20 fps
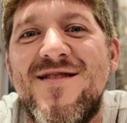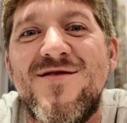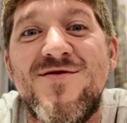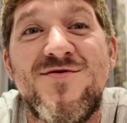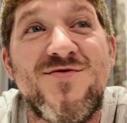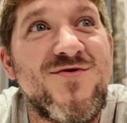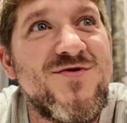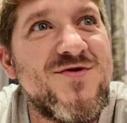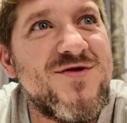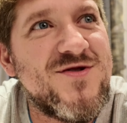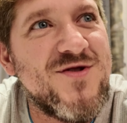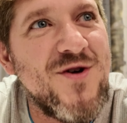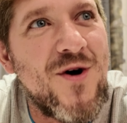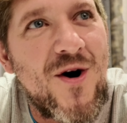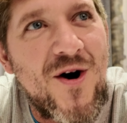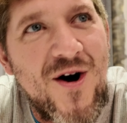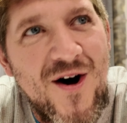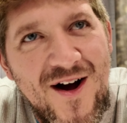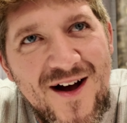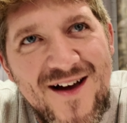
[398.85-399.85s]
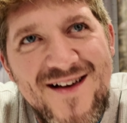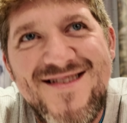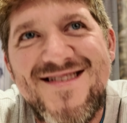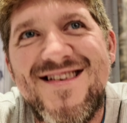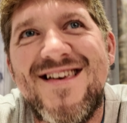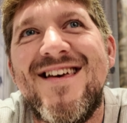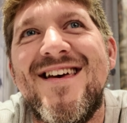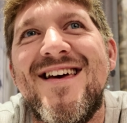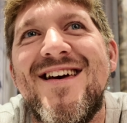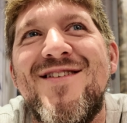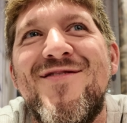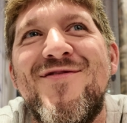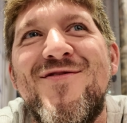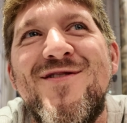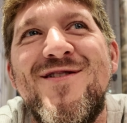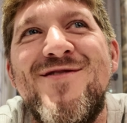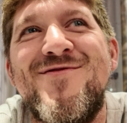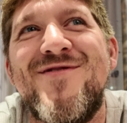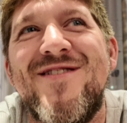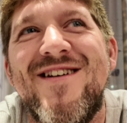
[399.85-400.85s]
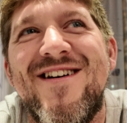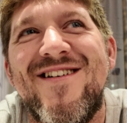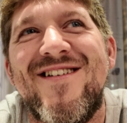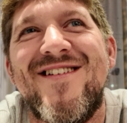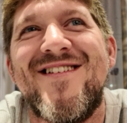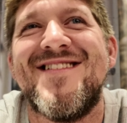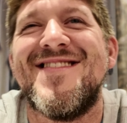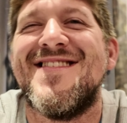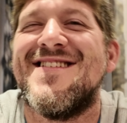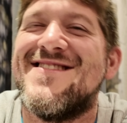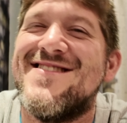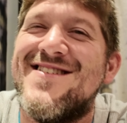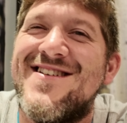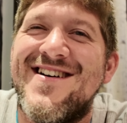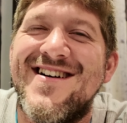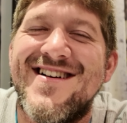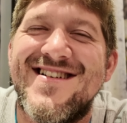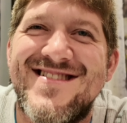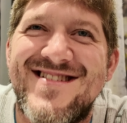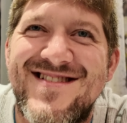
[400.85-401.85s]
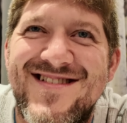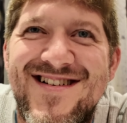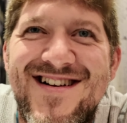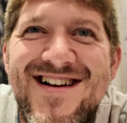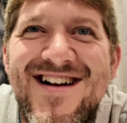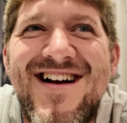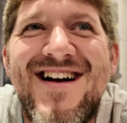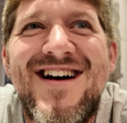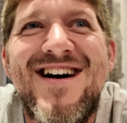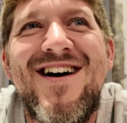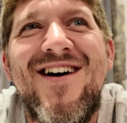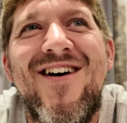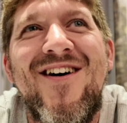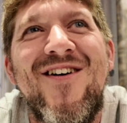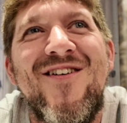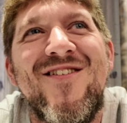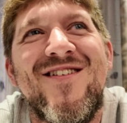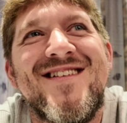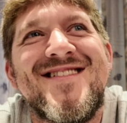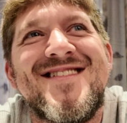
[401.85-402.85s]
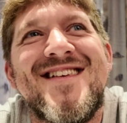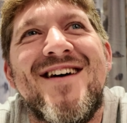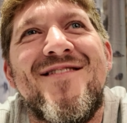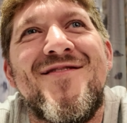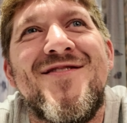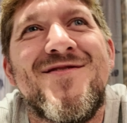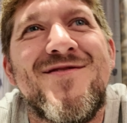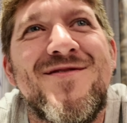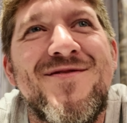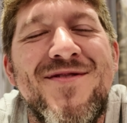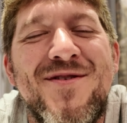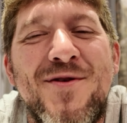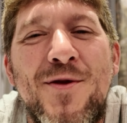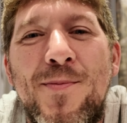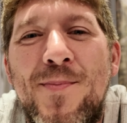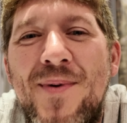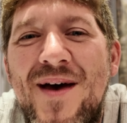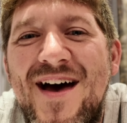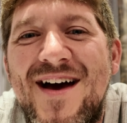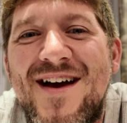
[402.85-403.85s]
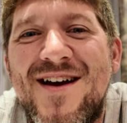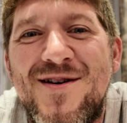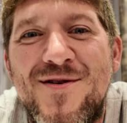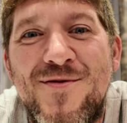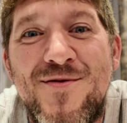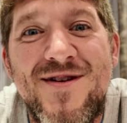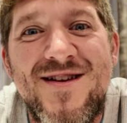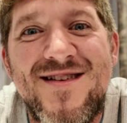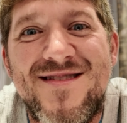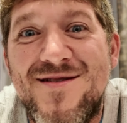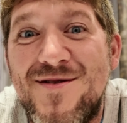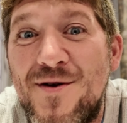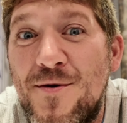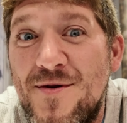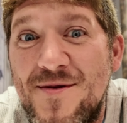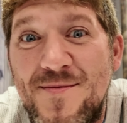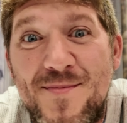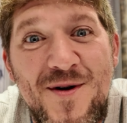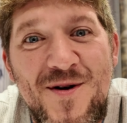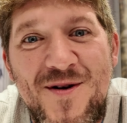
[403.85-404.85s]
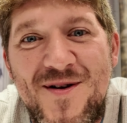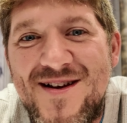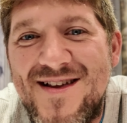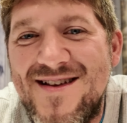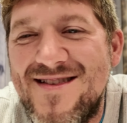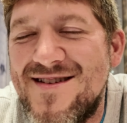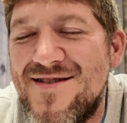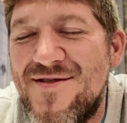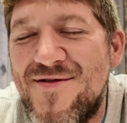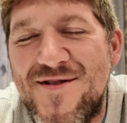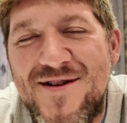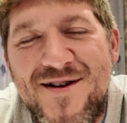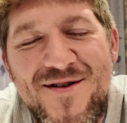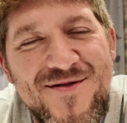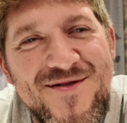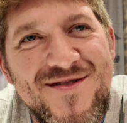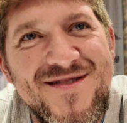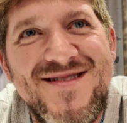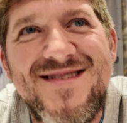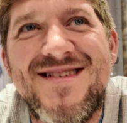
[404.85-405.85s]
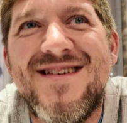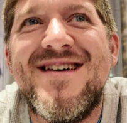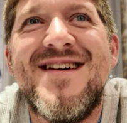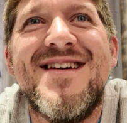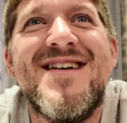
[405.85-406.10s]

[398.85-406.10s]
There's dogs everywhere, and the dogs are always have their own little pack going, and they're always barking at different hours.